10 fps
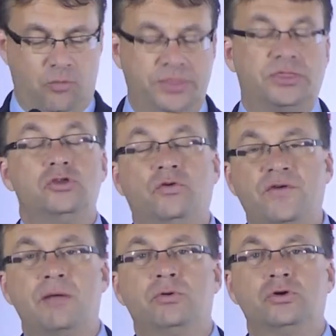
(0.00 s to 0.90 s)
with the
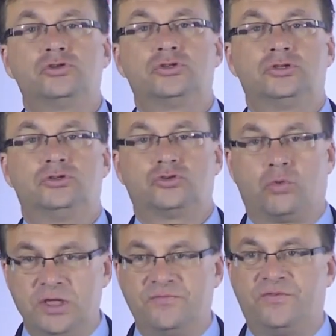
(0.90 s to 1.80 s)
November
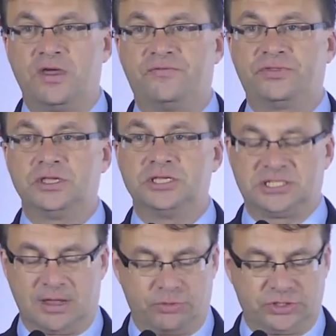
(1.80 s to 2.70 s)
25th to
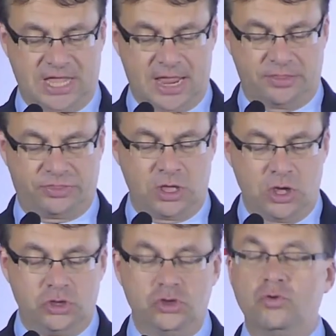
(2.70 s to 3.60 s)
December 10th
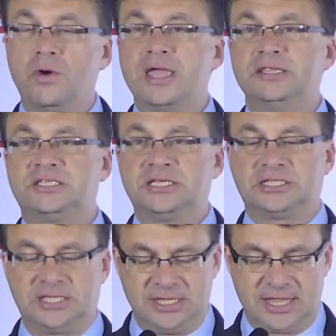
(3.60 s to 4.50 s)
UN
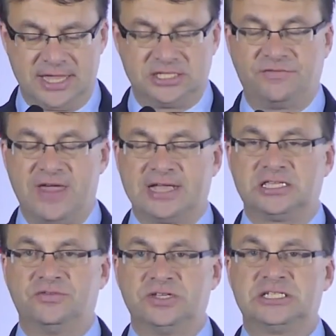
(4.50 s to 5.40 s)
16 Days of
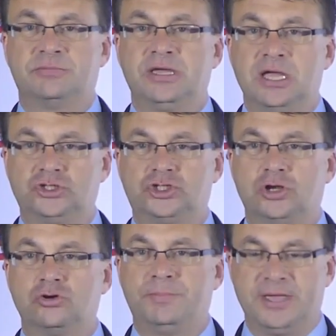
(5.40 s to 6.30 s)
Activism Against
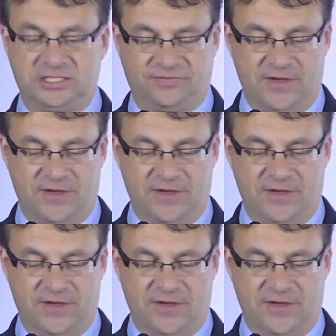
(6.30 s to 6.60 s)
Gender-Based